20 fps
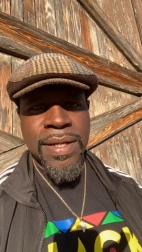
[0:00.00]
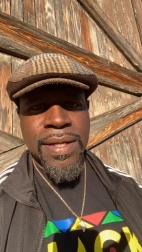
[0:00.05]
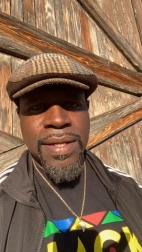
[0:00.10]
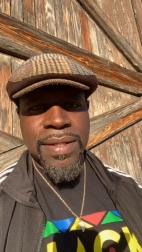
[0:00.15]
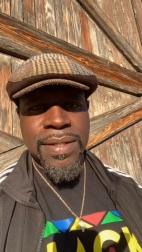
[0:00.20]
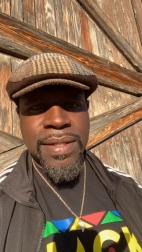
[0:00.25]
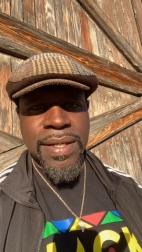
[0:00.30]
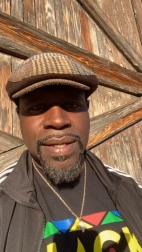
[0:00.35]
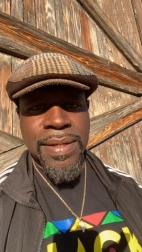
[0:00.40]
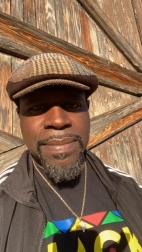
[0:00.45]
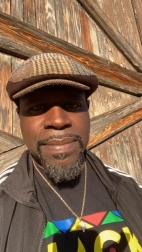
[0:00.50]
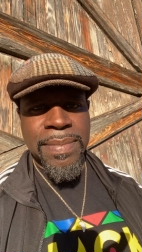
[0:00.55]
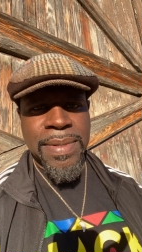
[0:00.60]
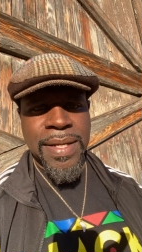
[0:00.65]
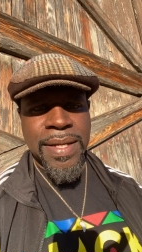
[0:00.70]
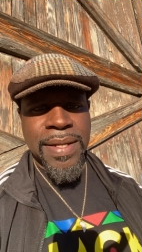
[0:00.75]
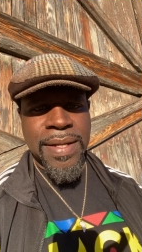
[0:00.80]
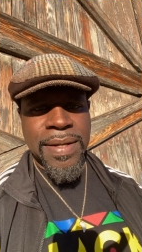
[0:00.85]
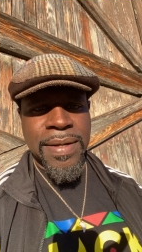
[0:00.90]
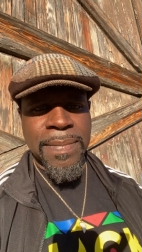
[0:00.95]
seeing
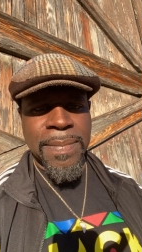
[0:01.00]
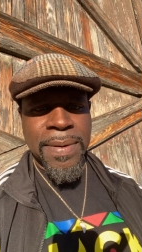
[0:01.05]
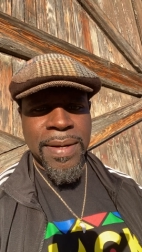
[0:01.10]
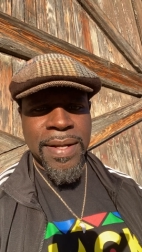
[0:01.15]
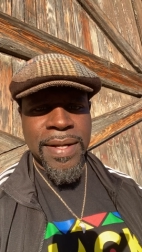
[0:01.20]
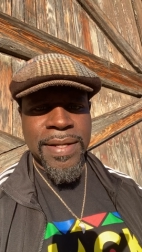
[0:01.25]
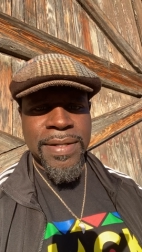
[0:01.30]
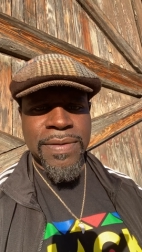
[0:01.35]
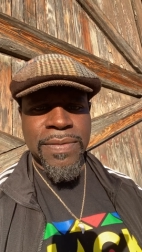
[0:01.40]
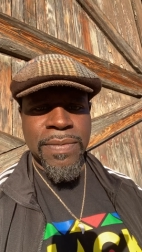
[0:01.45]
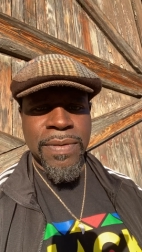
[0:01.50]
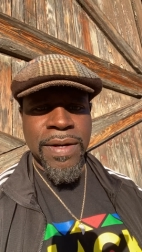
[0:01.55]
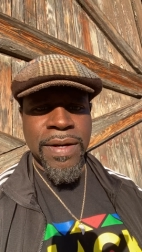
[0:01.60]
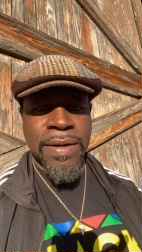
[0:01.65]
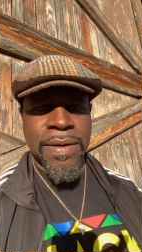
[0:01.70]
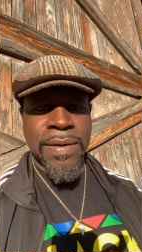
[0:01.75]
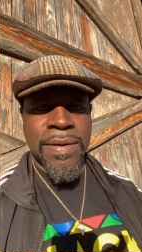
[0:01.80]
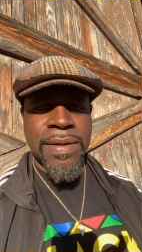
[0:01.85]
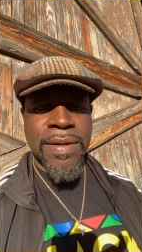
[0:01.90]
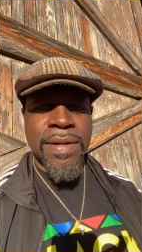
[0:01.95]
being in a place
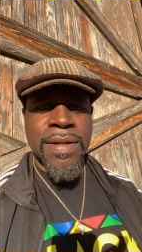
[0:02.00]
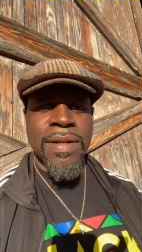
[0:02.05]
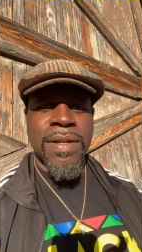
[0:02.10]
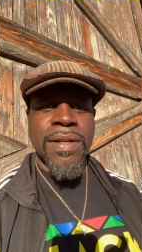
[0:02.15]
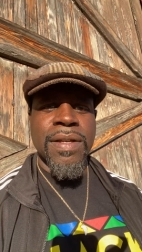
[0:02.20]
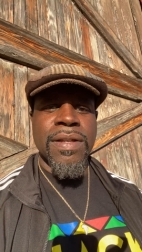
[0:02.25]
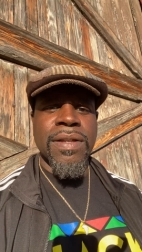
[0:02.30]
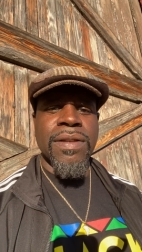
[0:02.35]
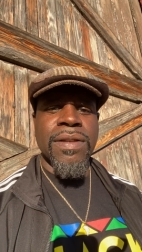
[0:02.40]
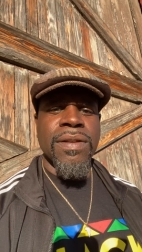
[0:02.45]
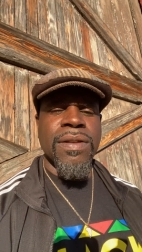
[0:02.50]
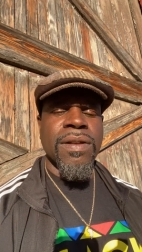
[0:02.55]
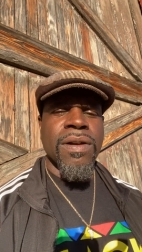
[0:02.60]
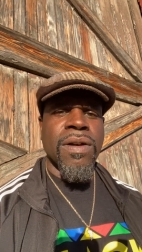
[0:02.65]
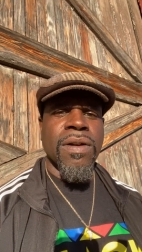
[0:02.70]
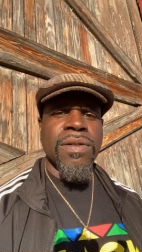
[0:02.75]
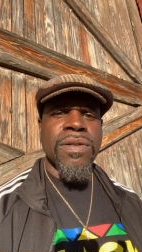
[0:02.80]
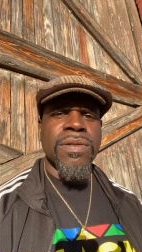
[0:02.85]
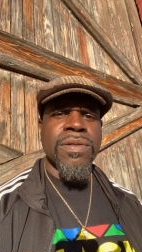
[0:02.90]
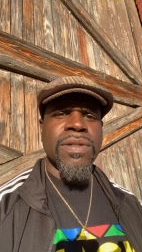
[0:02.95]
where, you
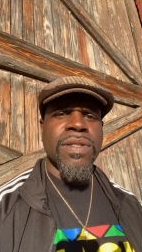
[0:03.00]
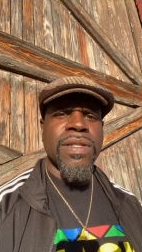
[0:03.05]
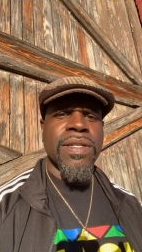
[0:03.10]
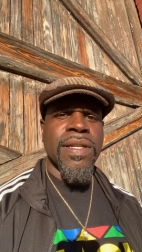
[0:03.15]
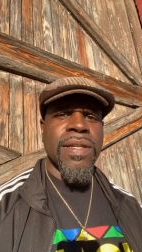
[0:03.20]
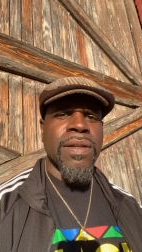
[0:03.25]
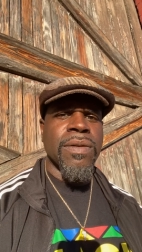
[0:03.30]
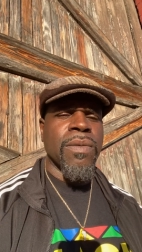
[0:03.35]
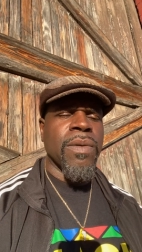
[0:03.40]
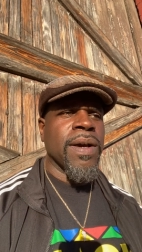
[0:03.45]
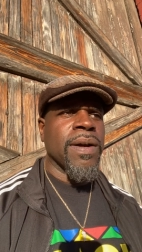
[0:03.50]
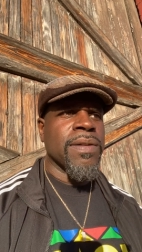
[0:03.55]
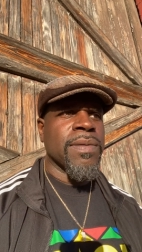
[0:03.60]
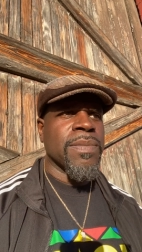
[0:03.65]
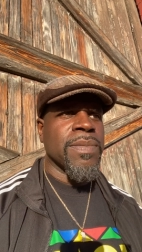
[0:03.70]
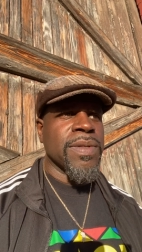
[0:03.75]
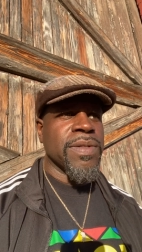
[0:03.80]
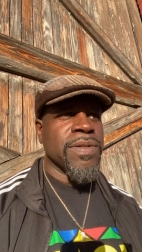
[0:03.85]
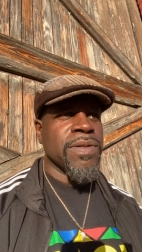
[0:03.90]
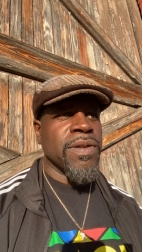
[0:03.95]
know, you see wealth,
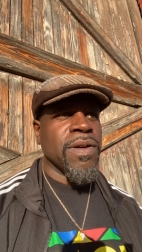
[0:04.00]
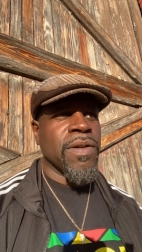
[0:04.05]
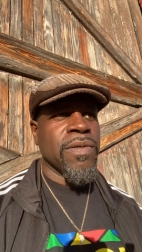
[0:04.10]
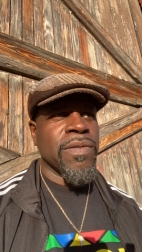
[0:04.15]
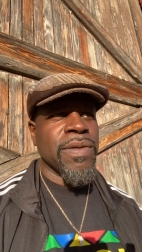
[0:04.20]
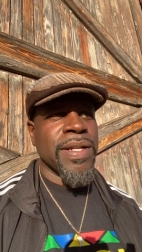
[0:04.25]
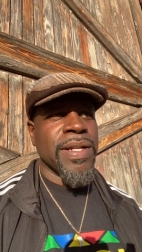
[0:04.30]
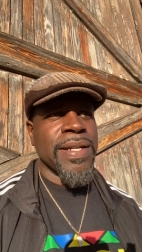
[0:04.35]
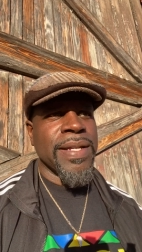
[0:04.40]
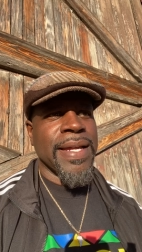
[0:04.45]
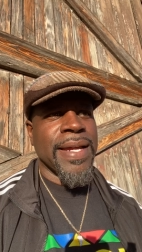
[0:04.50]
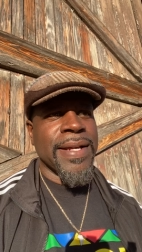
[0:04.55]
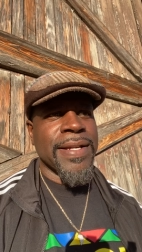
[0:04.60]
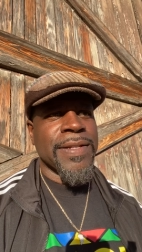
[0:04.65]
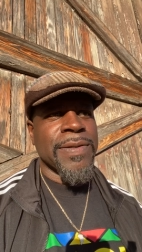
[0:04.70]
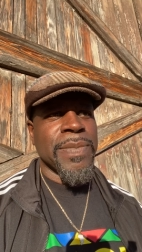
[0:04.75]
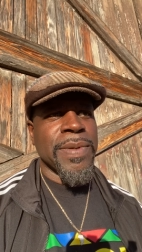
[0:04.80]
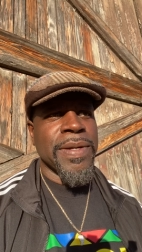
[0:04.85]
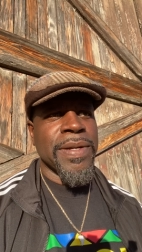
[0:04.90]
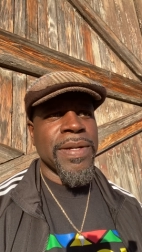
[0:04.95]
but you don't really
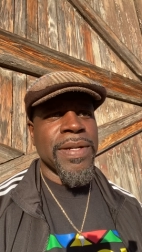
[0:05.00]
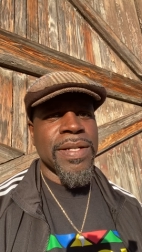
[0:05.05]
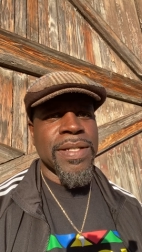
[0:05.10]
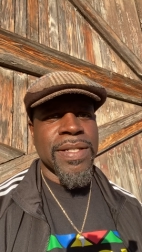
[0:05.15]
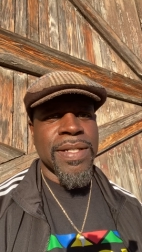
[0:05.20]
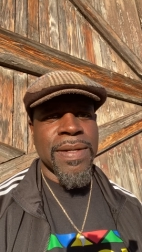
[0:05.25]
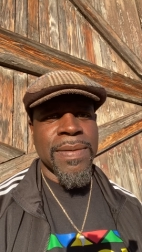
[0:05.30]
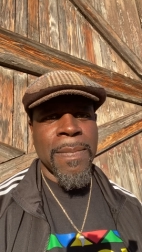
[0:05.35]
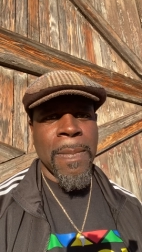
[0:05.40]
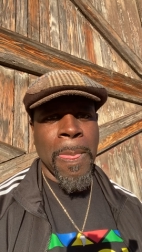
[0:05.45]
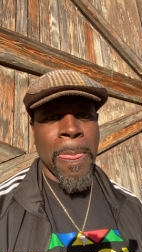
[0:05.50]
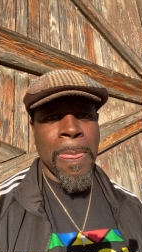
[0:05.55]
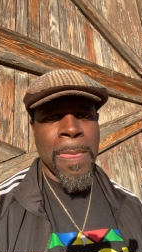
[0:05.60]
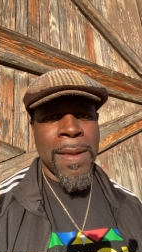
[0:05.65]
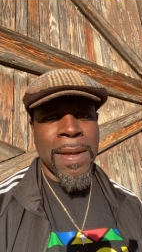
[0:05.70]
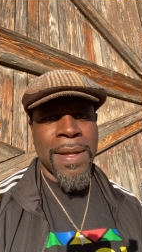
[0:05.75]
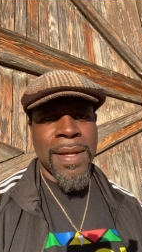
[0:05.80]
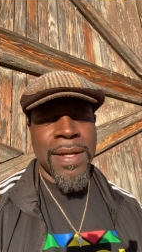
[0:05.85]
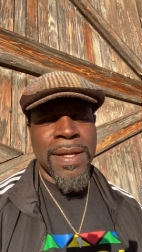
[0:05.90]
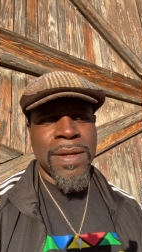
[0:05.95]
experience it
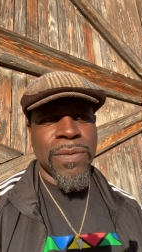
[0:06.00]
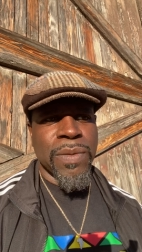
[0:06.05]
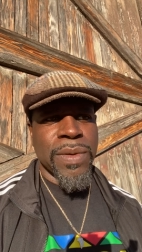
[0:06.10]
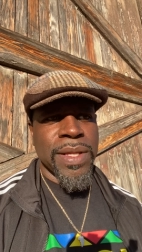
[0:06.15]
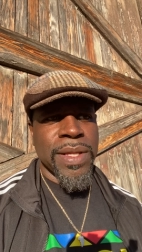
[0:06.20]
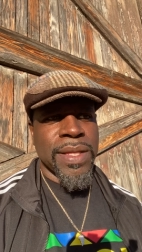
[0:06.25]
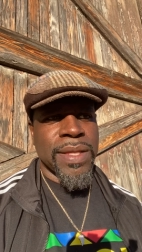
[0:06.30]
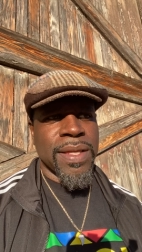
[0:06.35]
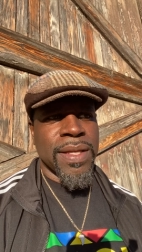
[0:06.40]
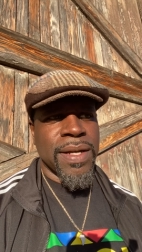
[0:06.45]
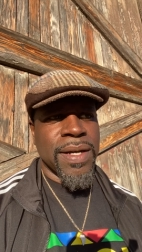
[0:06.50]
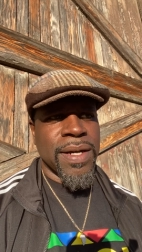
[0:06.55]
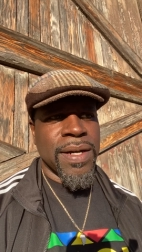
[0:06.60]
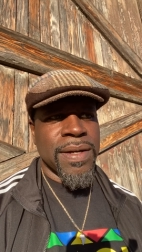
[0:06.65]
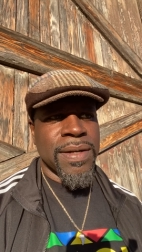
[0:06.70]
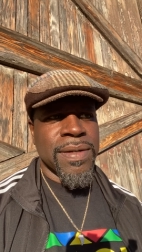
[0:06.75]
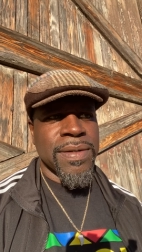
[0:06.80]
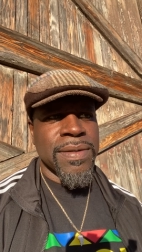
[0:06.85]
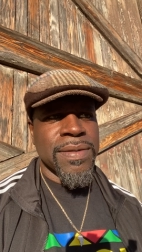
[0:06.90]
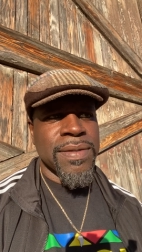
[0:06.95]
with uh,
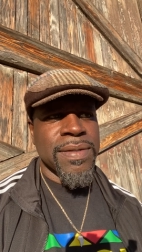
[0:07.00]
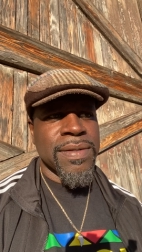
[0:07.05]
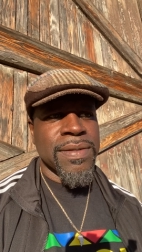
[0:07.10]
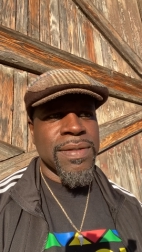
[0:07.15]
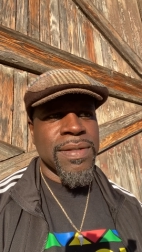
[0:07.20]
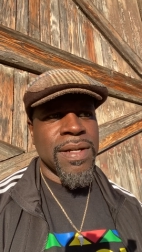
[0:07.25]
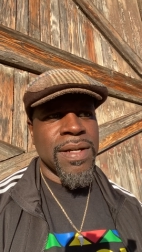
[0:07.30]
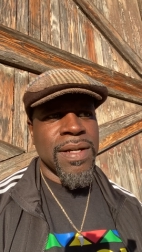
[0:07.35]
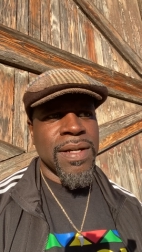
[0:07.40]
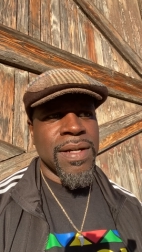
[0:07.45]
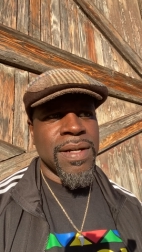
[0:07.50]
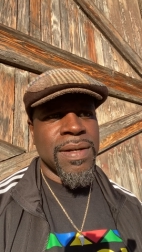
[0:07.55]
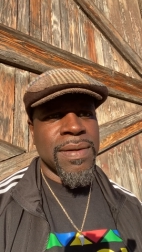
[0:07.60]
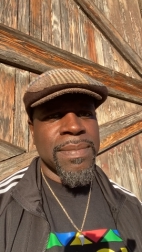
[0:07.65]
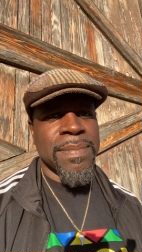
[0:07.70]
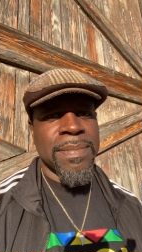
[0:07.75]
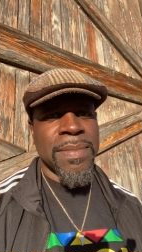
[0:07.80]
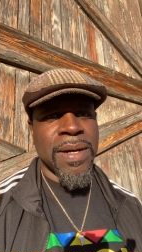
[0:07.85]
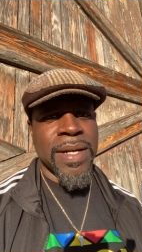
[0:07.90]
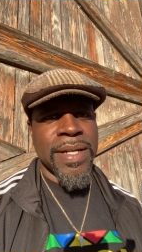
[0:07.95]
the
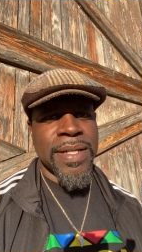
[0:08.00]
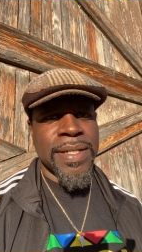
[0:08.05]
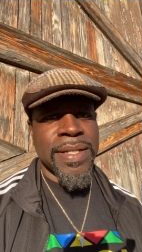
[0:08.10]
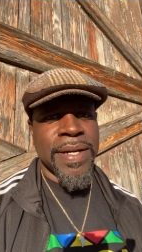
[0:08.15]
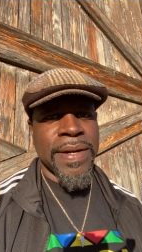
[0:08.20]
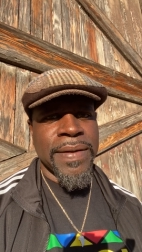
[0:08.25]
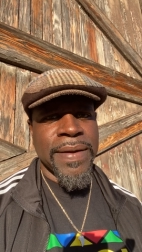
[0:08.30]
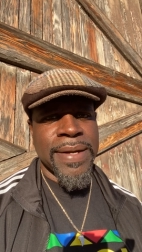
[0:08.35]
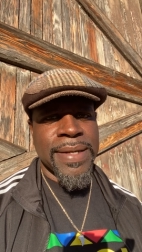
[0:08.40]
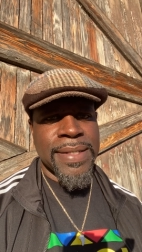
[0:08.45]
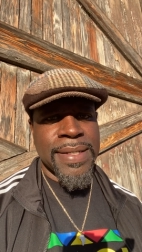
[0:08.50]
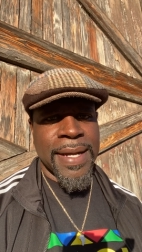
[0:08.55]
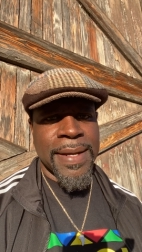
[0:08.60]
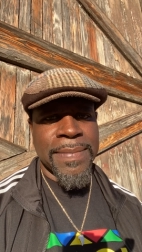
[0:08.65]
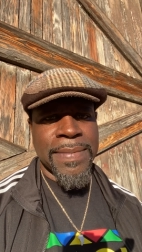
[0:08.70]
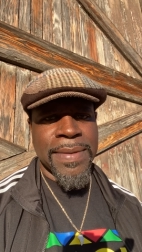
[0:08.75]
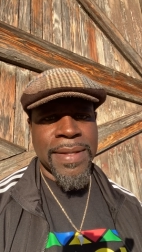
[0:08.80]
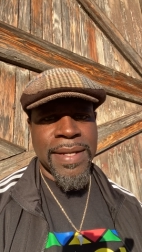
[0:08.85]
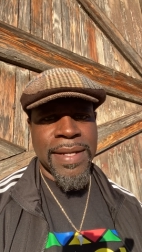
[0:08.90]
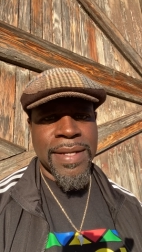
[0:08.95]
monetary
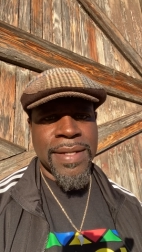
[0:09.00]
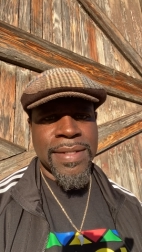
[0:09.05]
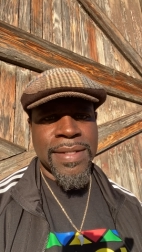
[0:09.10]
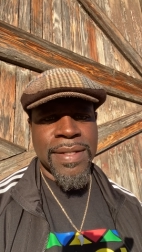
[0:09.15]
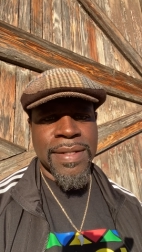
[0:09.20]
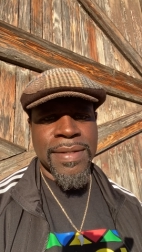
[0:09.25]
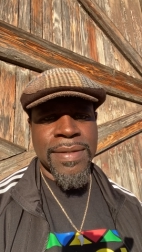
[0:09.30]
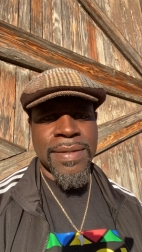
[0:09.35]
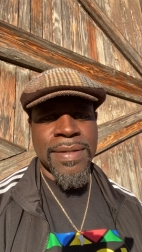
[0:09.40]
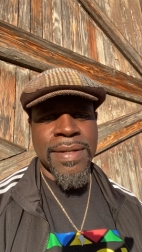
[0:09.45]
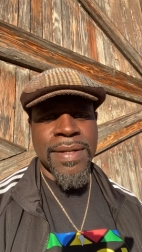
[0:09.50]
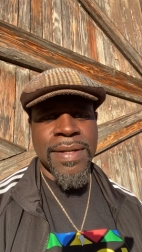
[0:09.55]
type things. And